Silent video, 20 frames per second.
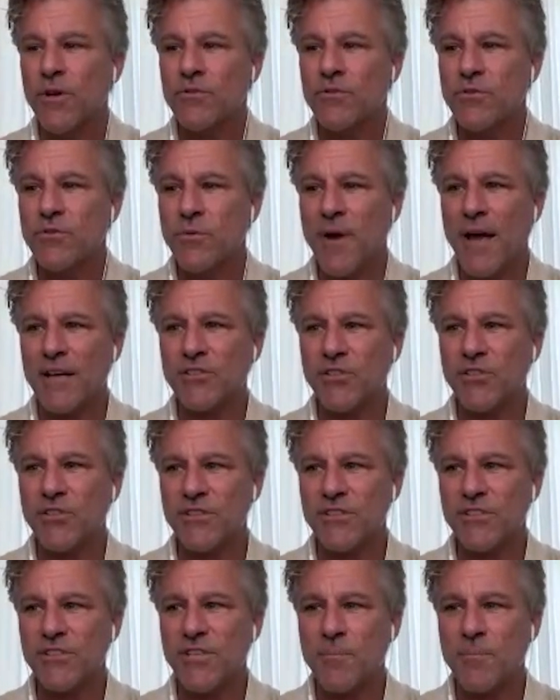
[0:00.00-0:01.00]
to actually
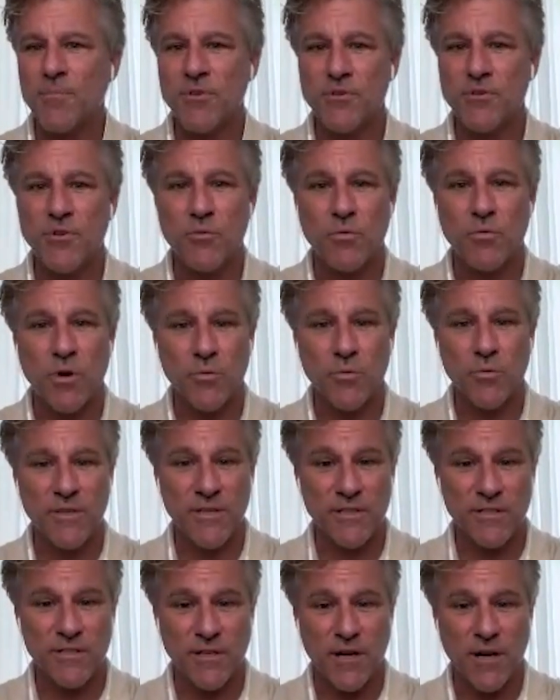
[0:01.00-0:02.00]
step into where we
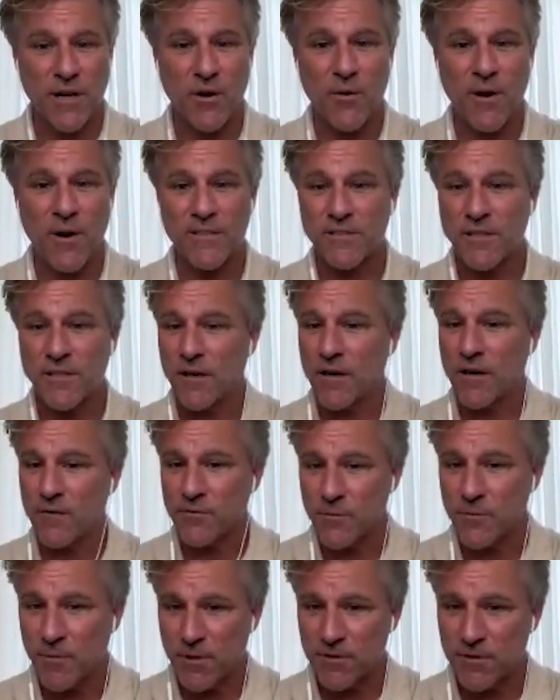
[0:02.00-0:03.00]
need to go, as
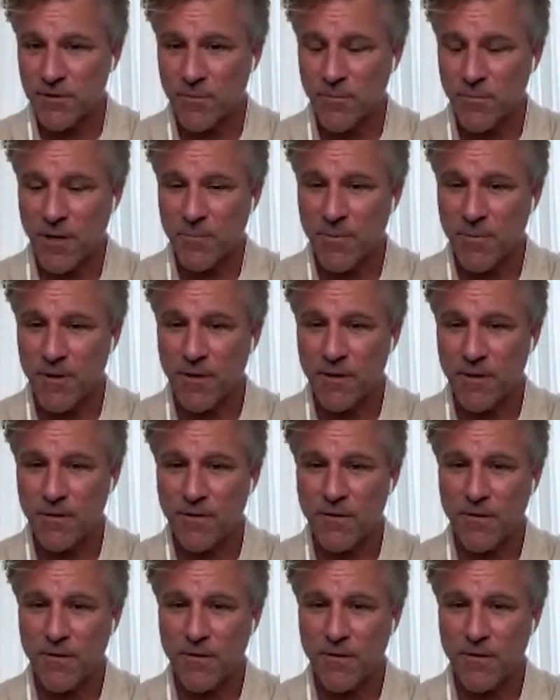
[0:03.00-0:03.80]
uncomfortable as it might be.